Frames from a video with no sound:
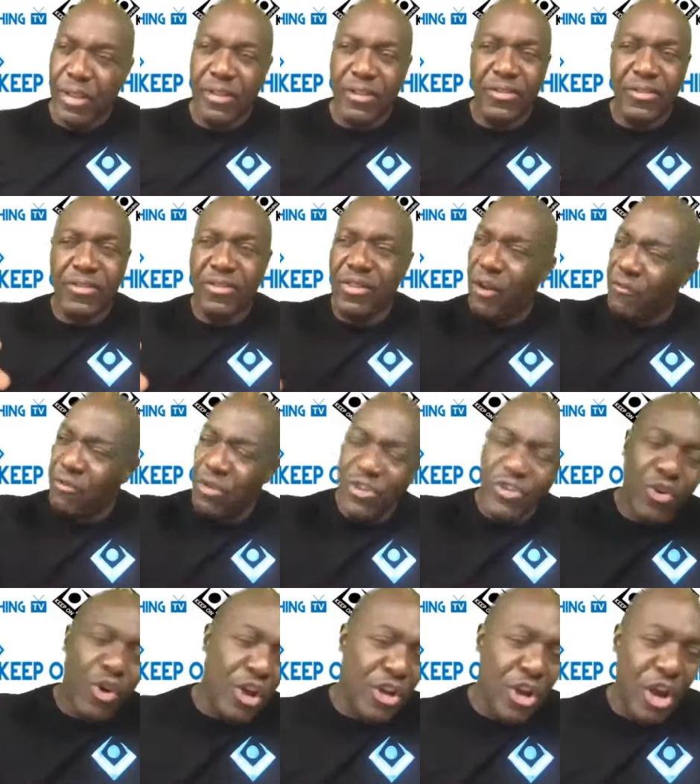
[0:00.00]
Stuff was
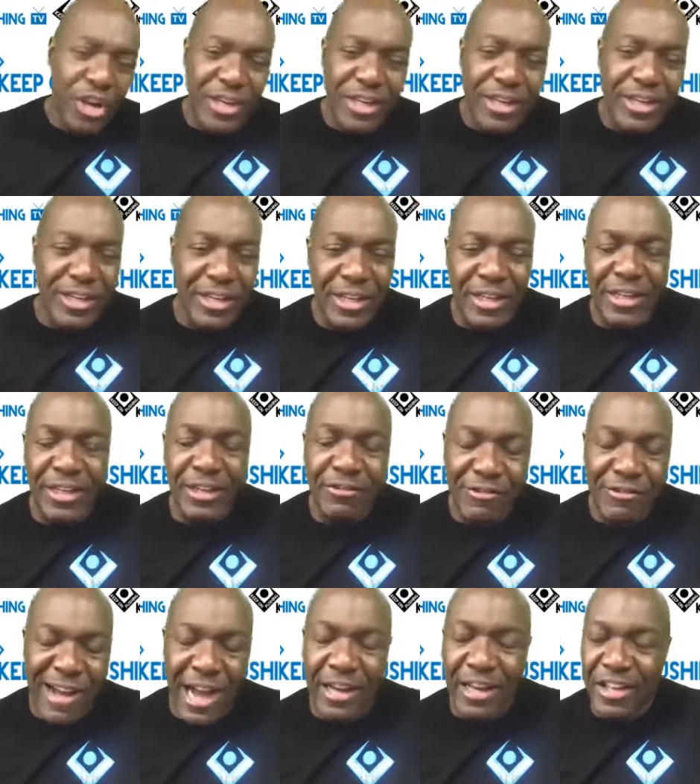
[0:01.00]
going on in
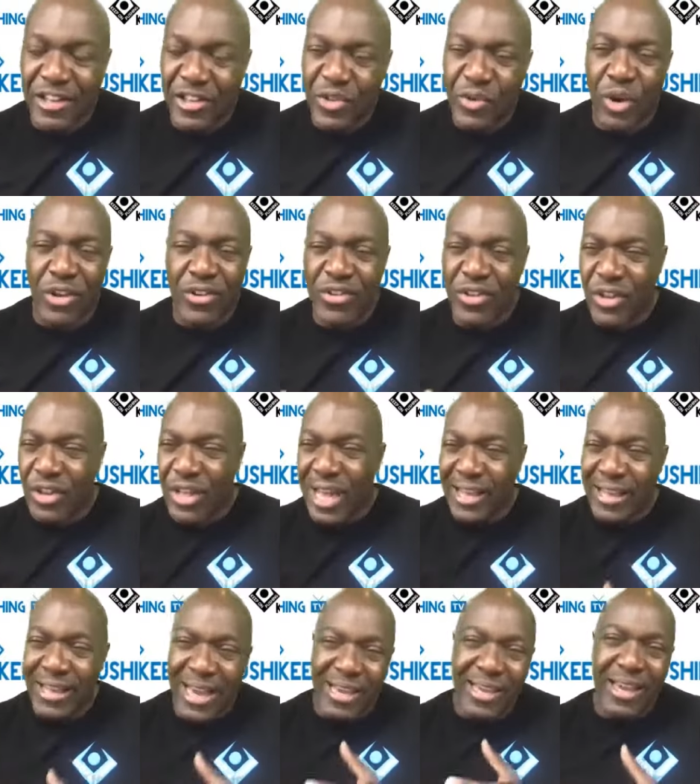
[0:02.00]
Iran and so on. So
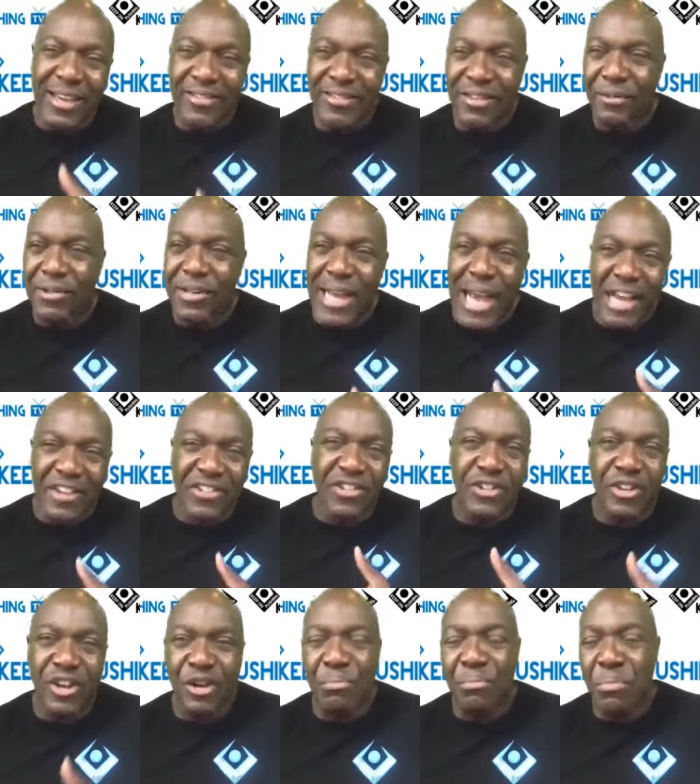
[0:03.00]
I guess the
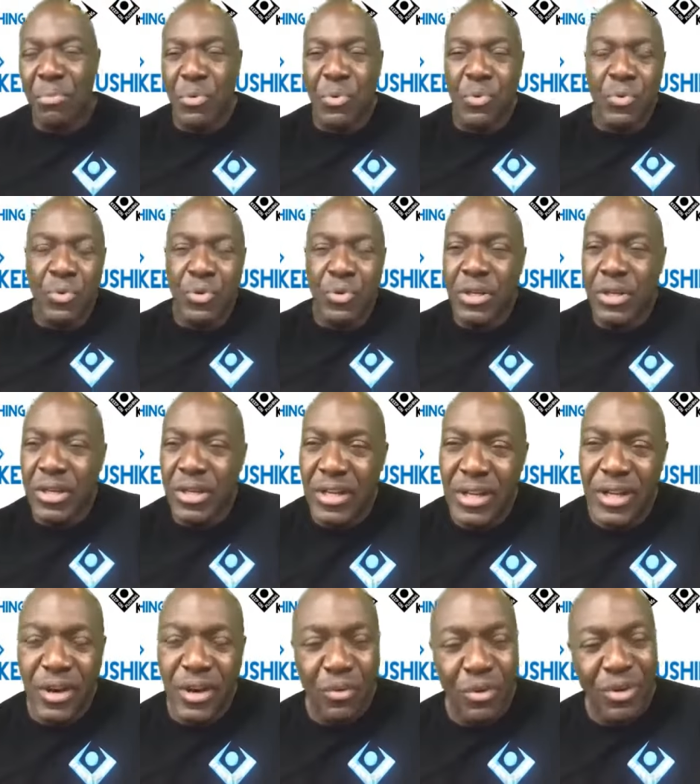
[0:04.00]
national mood
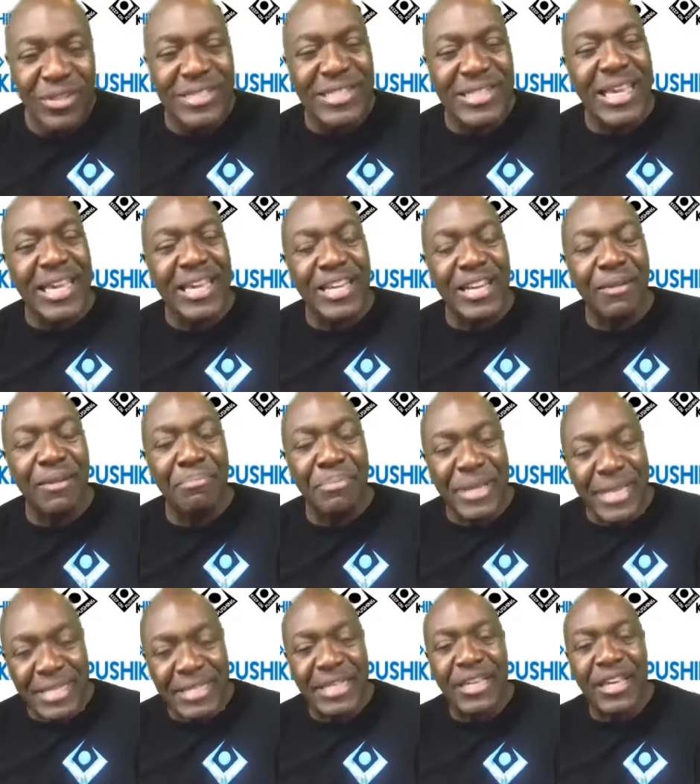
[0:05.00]
was taking a
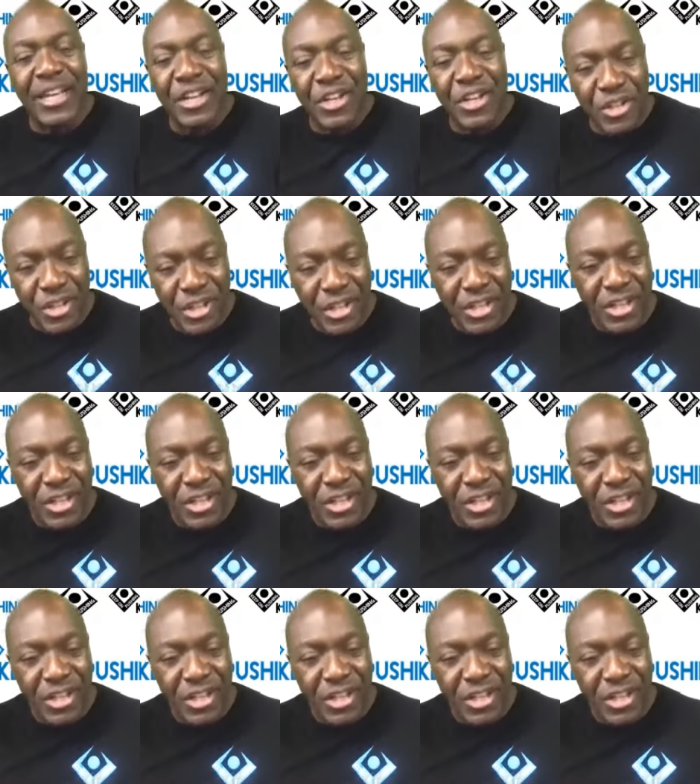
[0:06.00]
beating, and